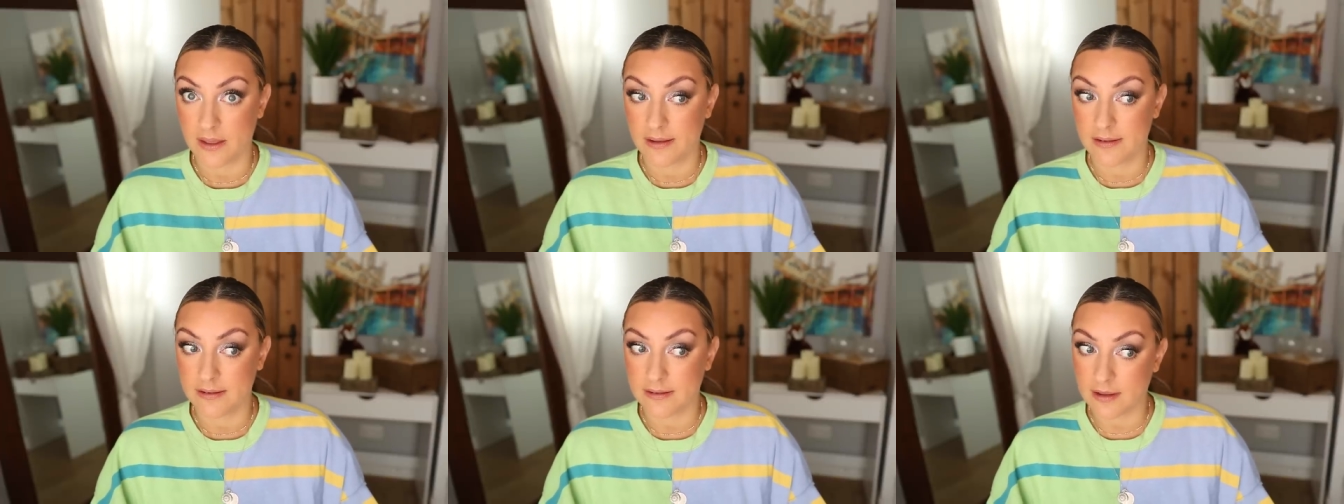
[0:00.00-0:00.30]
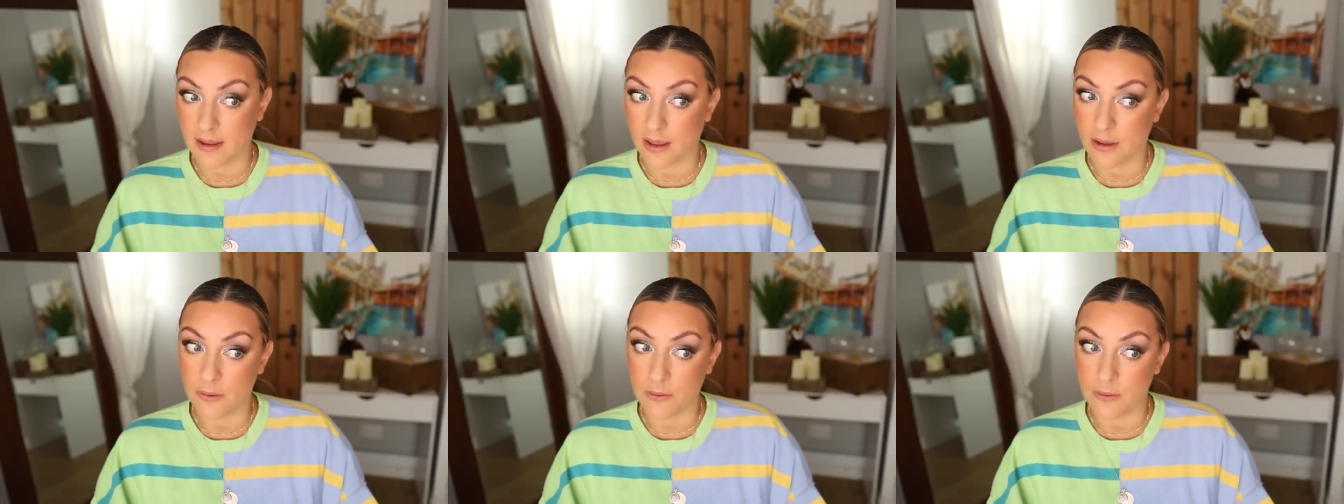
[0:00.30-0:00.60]

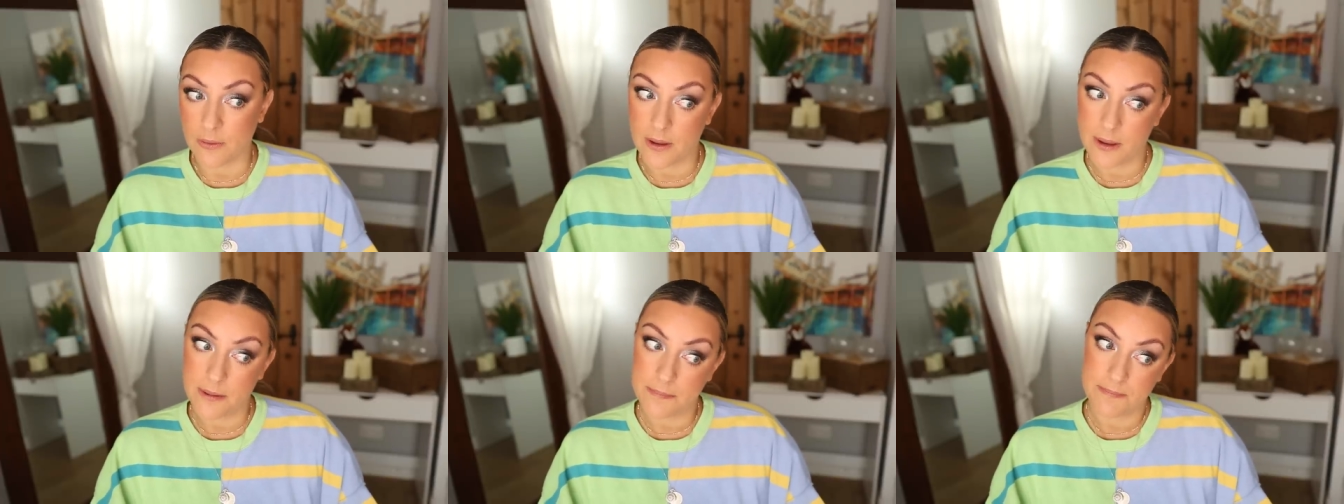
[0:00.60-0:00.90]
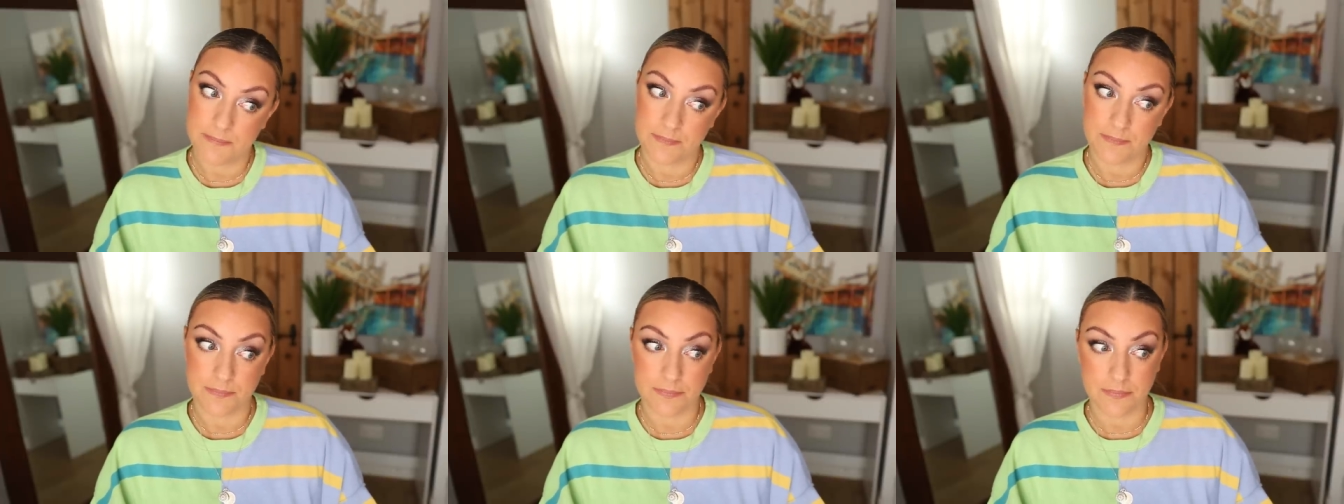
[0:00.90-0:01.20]
So,
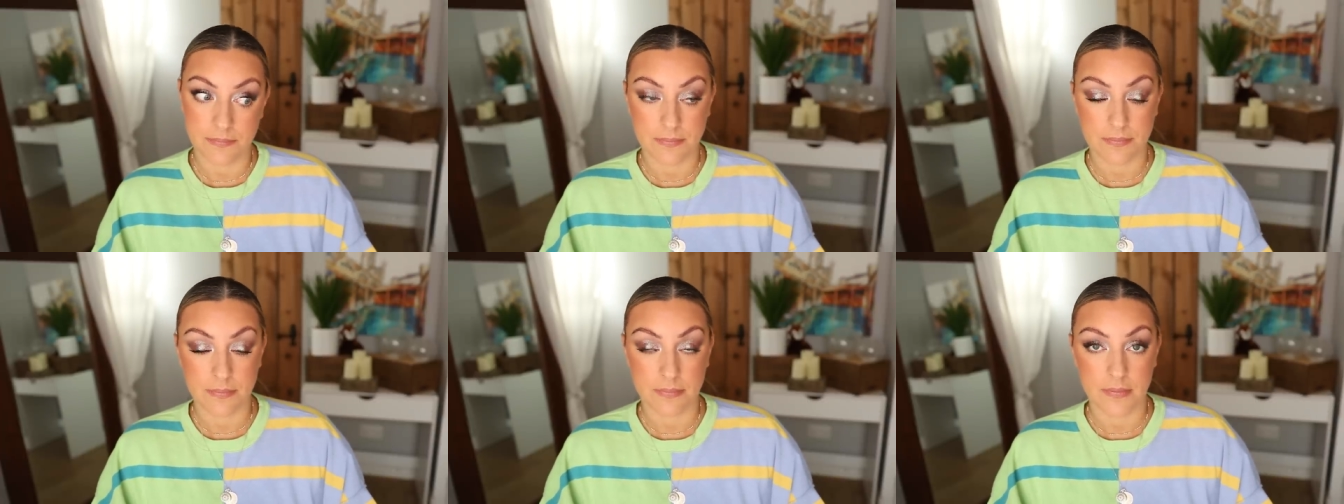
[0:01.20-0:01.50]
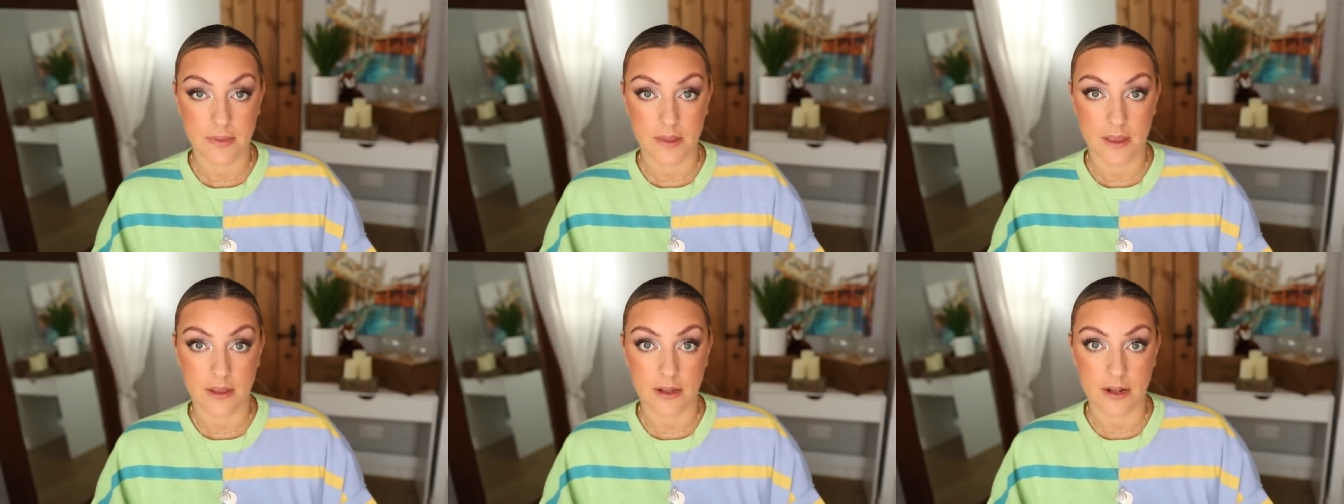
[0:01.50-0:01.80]

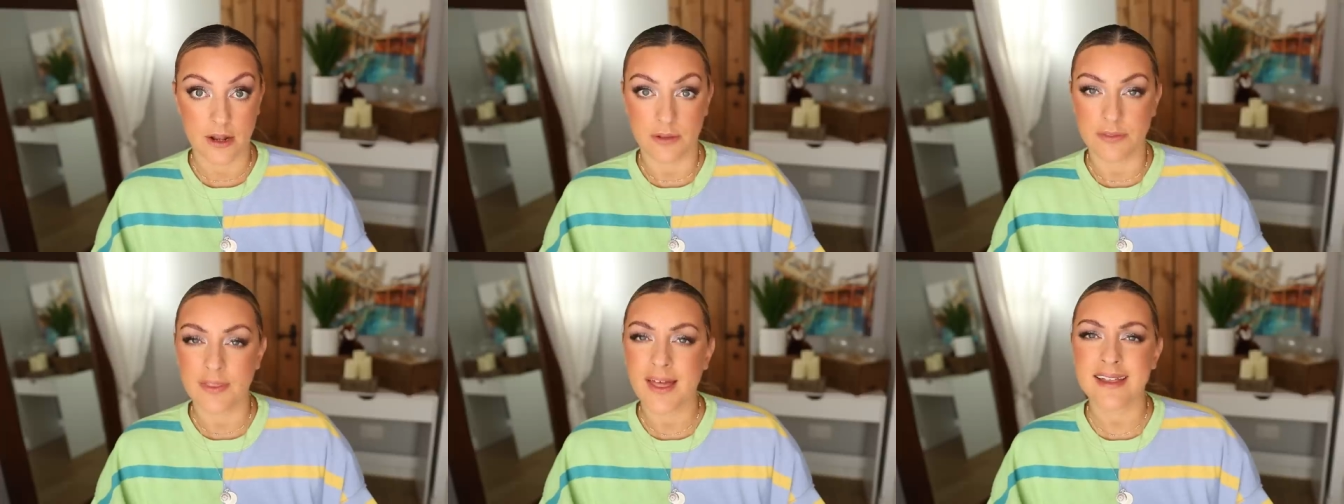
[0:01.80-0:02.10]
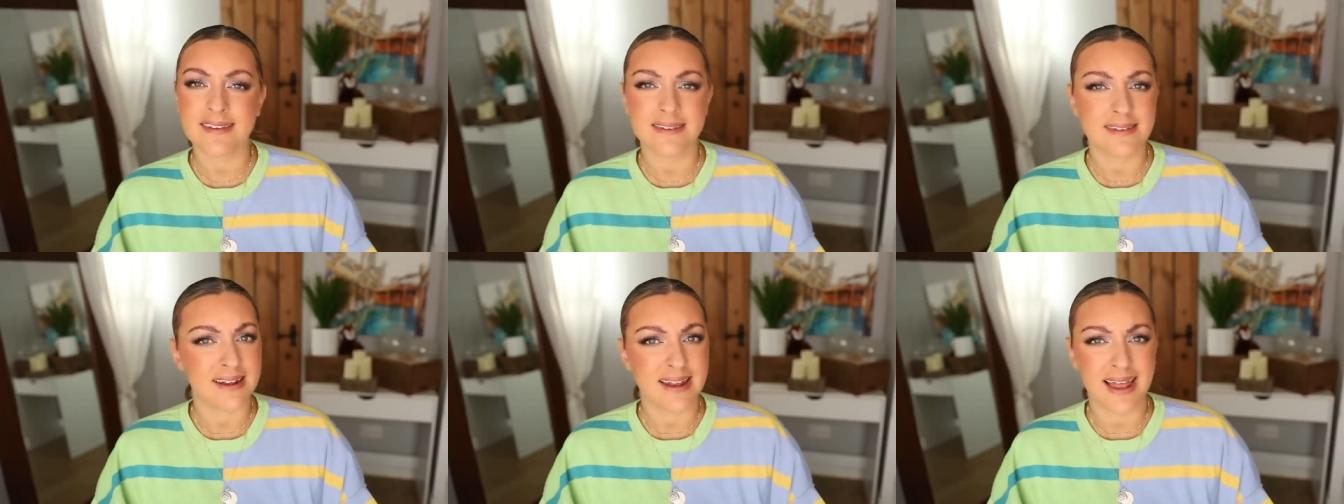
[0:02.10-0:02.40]
you know,
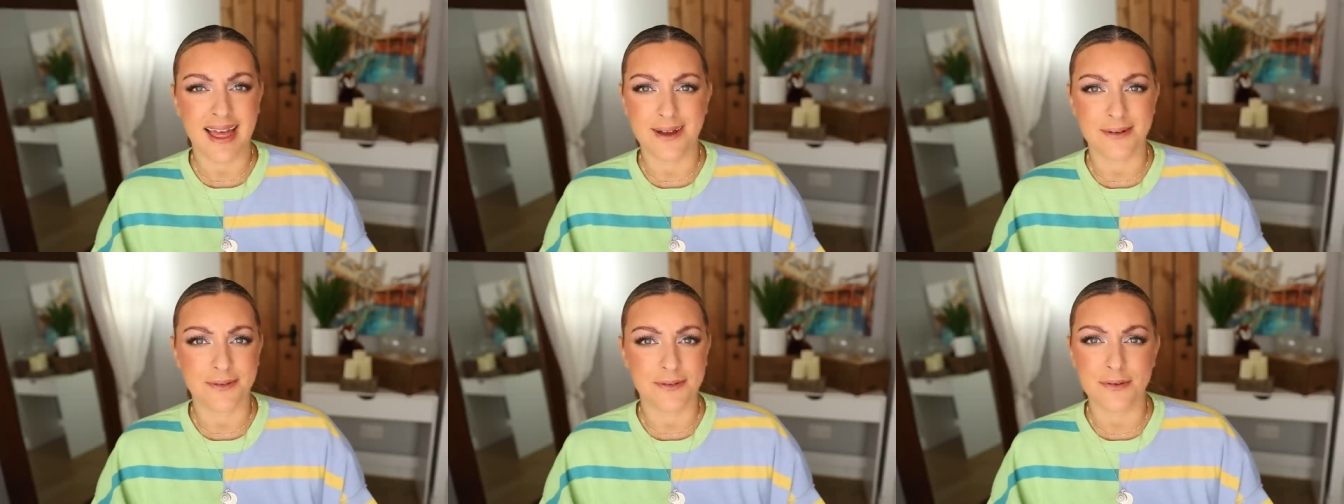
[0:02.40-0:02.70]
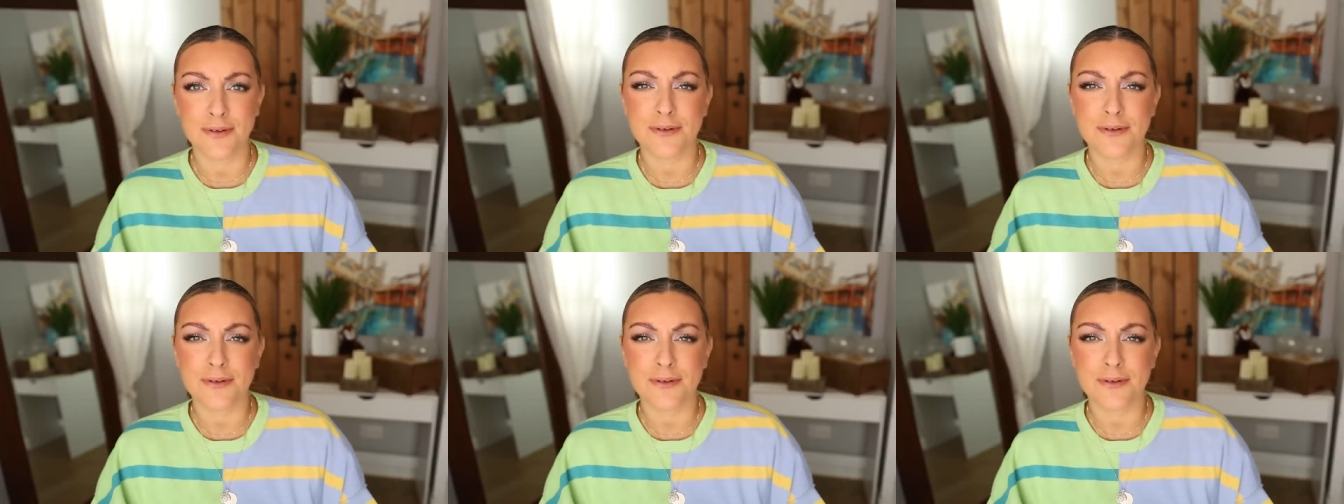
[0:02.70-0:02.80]
that's allowed.